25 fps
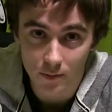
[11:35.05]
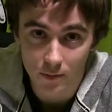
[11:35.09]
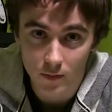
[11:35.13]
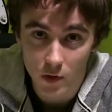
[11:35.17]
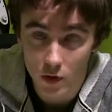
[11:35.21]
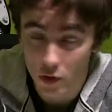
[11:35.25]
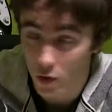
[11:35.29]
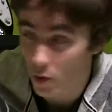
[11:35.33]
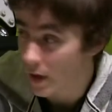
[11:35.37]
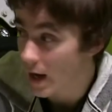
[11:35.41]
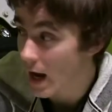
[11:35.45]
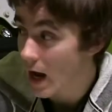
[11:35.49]

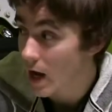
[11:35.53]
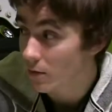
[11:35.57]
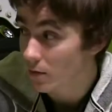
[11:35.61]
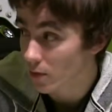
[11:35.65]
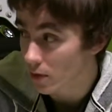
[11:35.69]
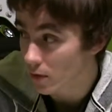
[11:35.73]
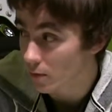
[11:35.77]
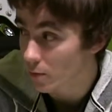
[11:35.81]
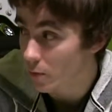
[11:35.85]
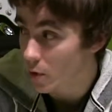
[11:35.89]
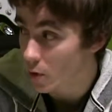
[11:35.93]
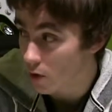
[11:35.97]

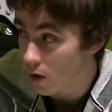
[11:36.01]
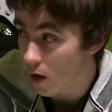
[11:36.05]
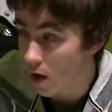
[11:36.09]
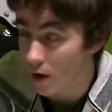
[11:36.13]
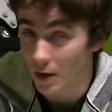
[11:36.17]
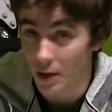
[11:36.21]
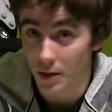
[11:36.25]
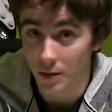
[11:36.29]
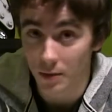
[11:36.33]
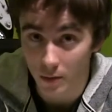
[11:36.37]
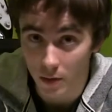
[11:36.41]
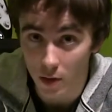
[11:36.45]
Anvil of
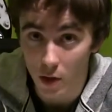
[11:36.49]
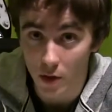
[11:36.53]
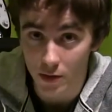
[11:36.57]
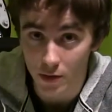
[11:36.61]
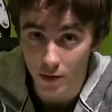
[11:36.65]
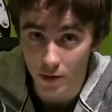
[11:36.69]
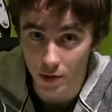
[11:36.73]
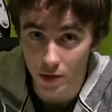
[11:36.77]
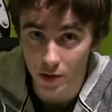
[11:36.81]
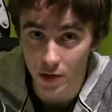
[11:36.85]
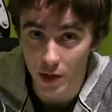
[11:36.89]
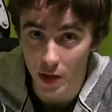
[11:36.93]
Bogarden
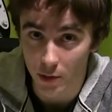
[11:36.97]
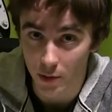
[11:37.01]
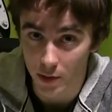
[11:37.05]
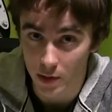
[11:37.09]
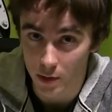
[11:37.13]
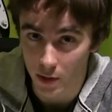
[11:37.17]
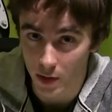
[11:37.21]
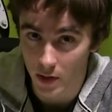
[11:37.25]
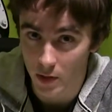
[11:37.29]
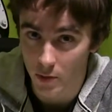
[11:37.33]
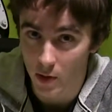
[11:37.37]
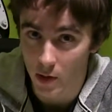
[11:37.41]
also just generally
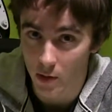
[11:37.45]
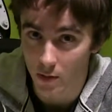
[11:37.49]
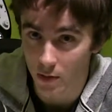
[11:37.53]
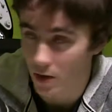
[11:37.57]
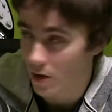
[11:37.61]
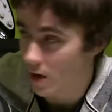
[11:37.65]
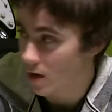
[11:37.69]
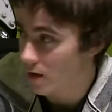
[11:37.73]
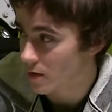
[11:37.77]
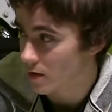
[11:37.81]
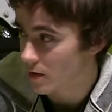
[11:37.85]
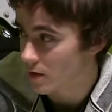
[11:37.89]
works well with
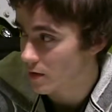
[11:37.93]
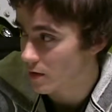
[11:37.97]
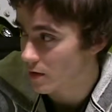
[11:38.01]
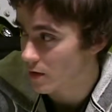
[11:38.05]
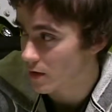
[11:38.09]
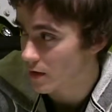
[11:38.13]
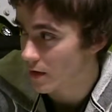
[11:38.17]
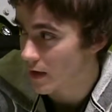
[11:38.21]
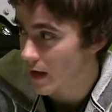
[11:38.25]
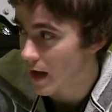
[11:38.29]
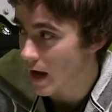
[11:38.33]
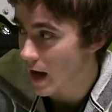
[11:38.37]
cards
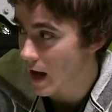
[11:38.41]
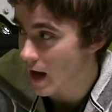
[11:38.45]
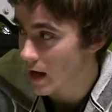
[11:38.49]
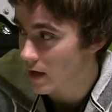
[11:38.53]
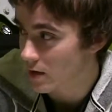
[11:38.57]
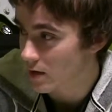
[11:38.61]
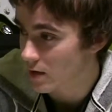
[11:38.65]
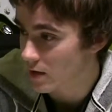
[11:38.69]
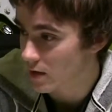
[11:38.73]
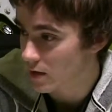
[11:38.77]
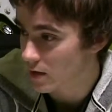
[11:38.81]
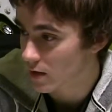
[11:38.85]

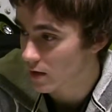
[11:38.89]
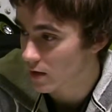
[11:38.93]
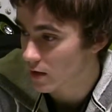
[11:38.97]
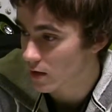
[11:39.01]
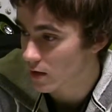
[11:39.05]
that